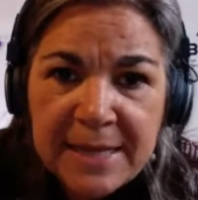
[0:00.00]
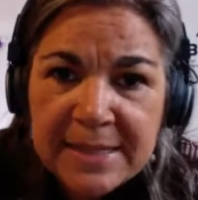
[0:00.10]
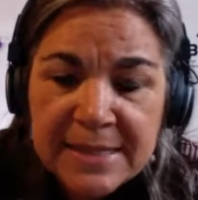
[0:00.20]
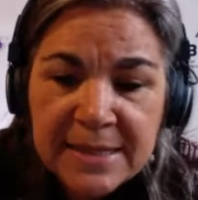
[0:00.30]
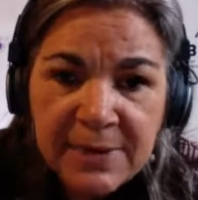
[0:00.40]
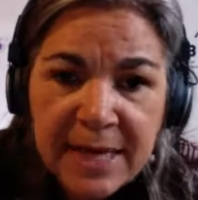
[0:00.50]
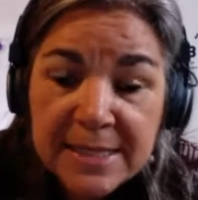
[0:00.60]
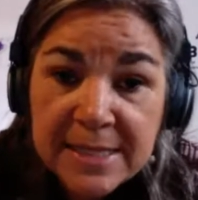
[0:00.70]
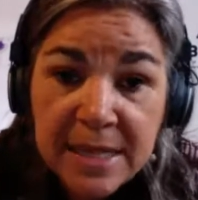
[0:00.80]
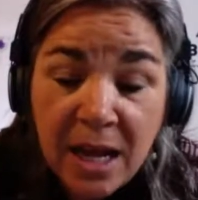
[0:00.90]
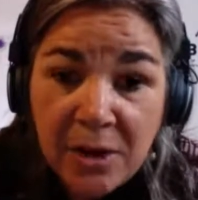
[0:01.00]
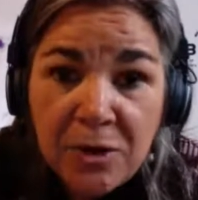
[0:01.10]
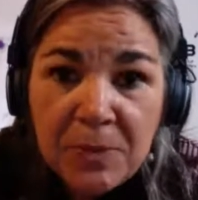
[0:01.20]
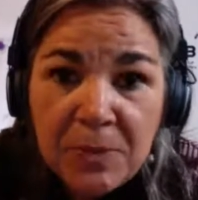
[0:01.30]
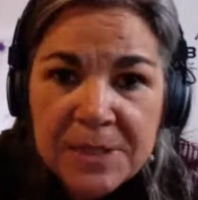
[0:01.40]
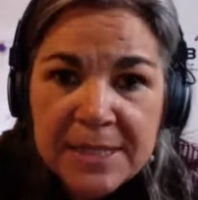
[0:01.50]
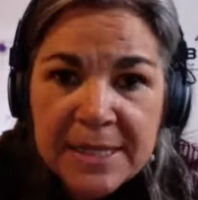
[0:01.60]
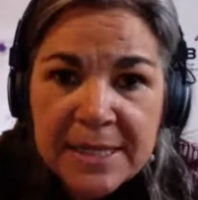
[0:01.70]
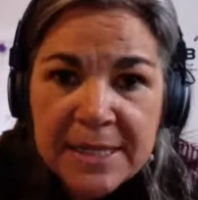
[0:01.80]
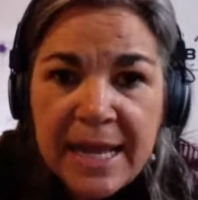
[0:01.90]
and in some cases
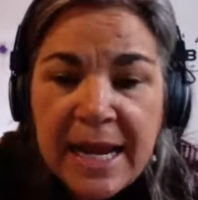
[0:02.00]
100%,